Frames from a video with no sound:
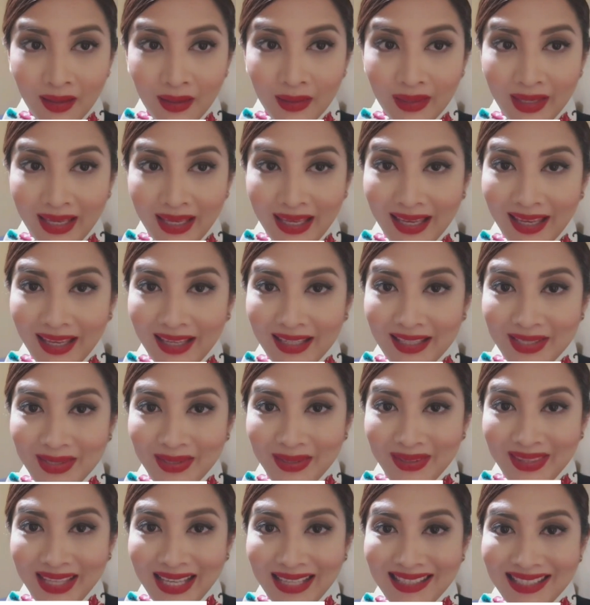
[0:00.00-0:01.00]
Okay,
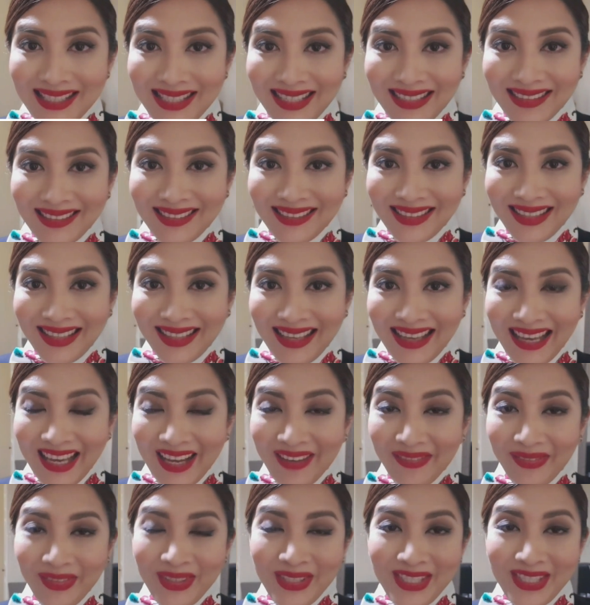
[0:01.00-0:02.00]
so that's it. I
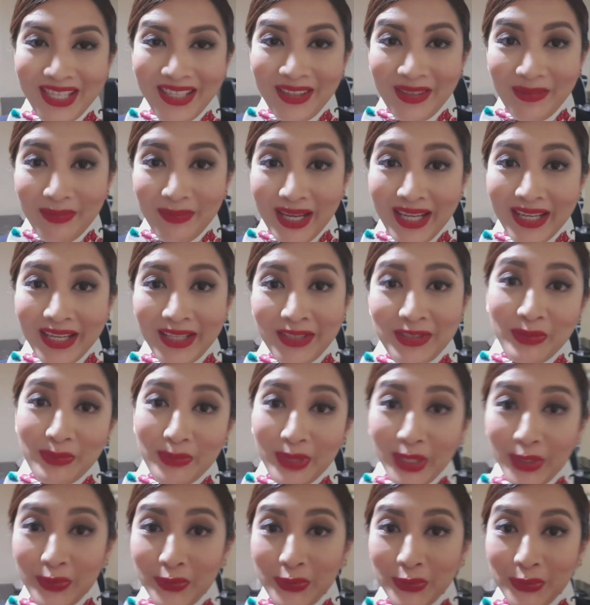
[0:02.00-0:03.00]
have to say goodbye na to
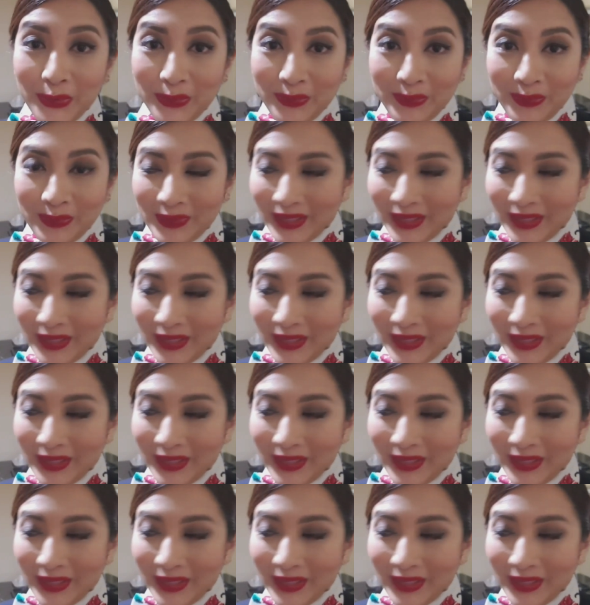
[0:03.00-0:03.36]
my room.